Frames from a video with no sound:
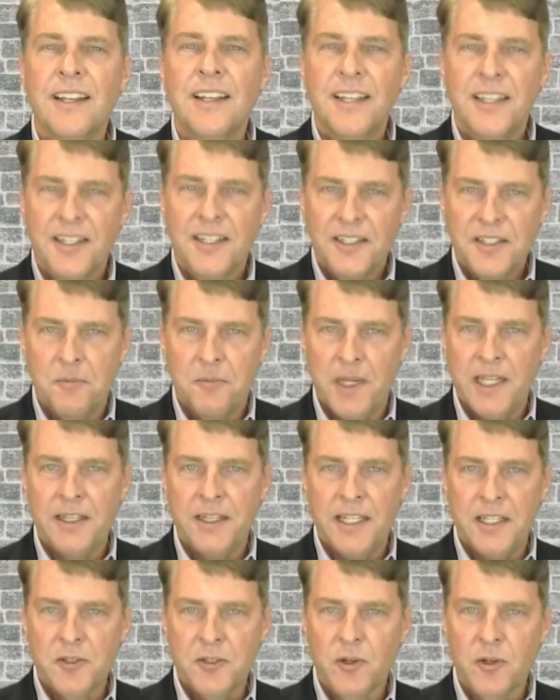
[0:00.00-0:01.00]
To meet
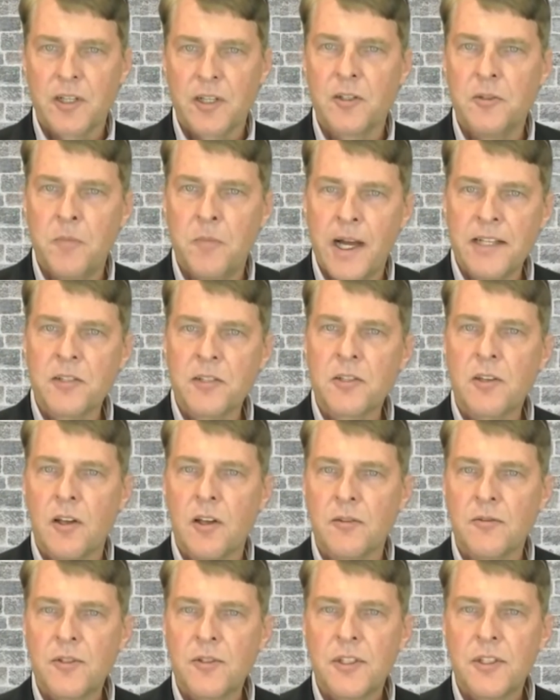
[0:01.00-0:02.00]
these critical
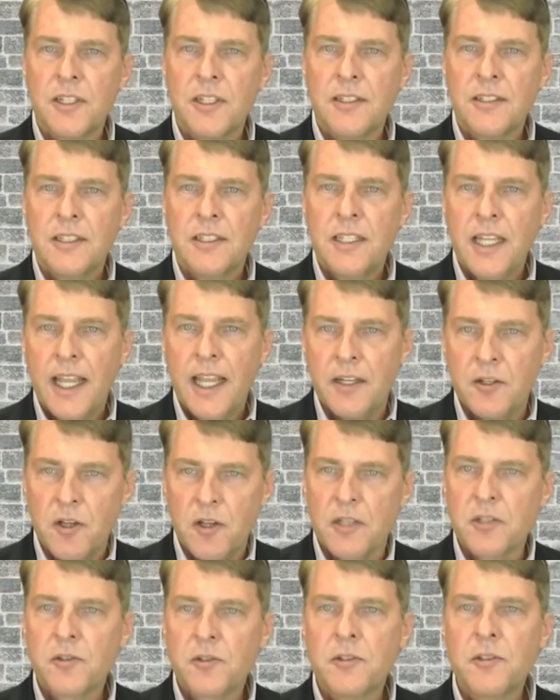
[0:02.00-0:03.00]
milestones,
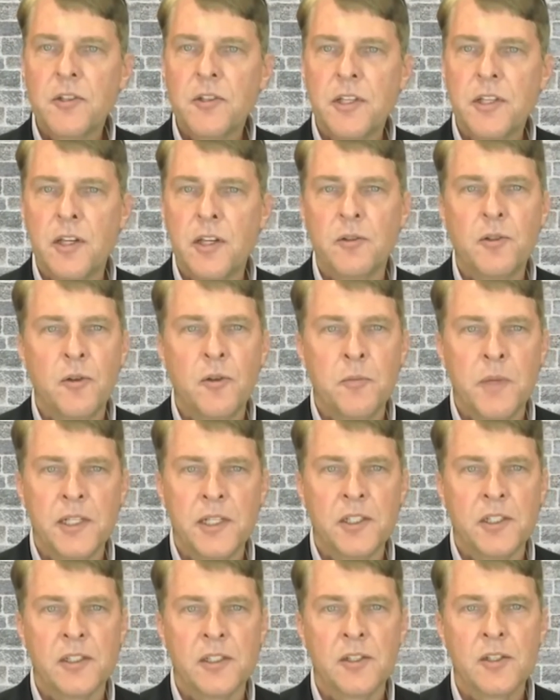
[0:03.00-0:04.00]
industrial CO2
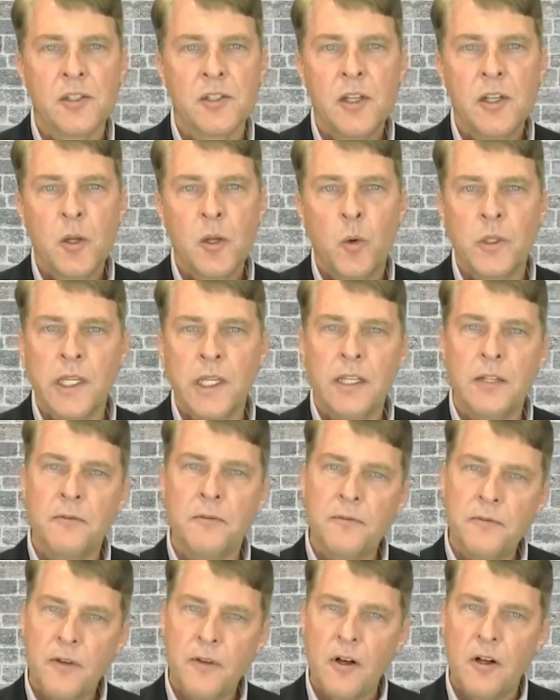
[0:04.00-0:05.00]
emissions will need to
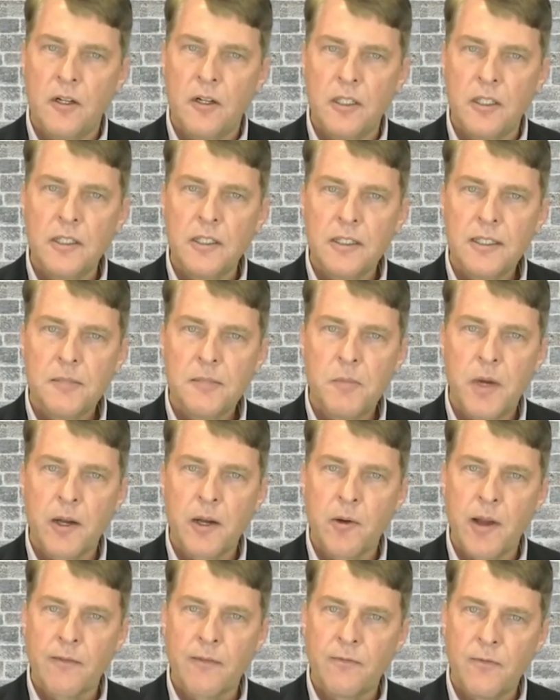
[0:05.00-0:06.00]
fall by
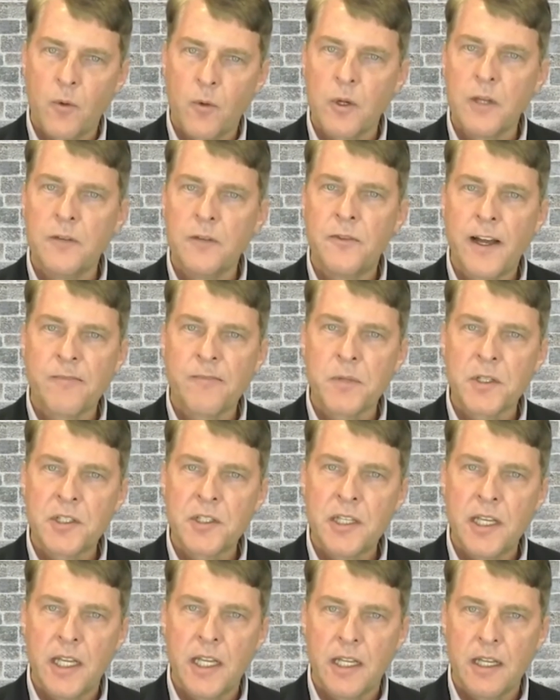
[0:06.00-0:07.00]
around
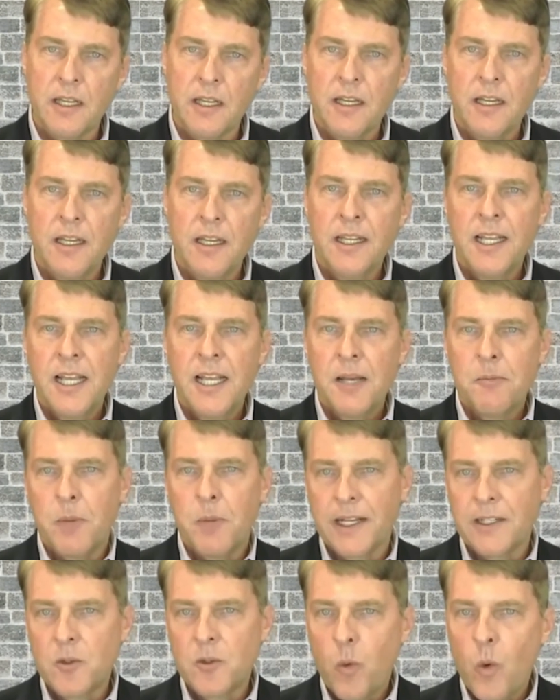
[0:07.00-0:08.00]
45% by
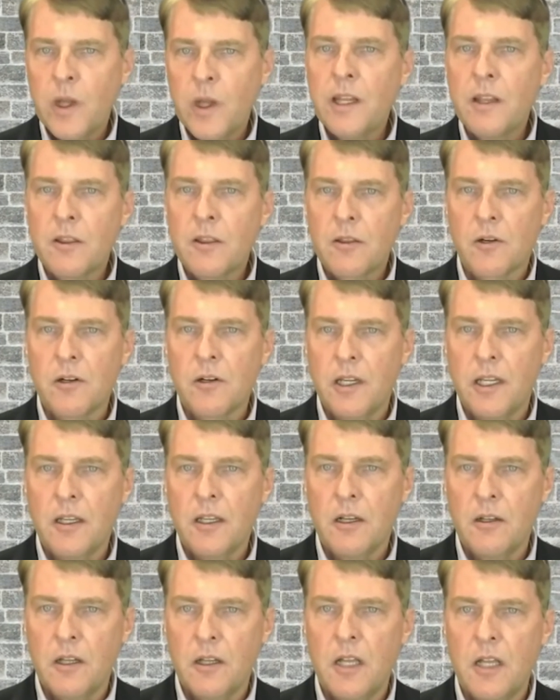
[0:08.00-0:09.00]
2030
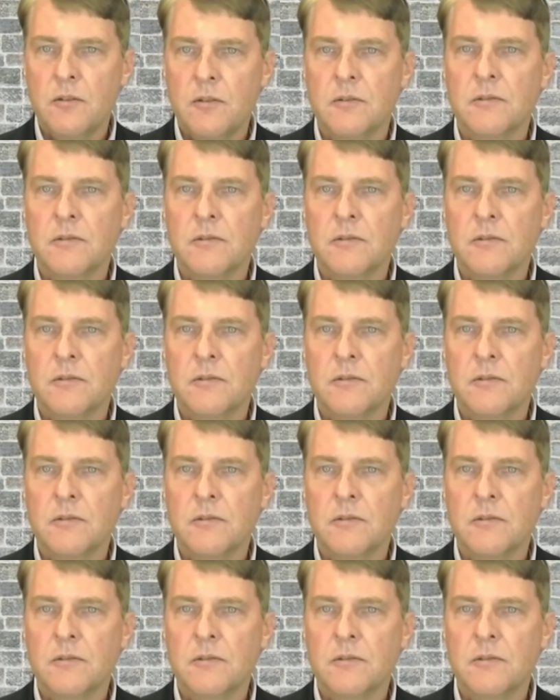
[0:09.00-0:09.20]
alone.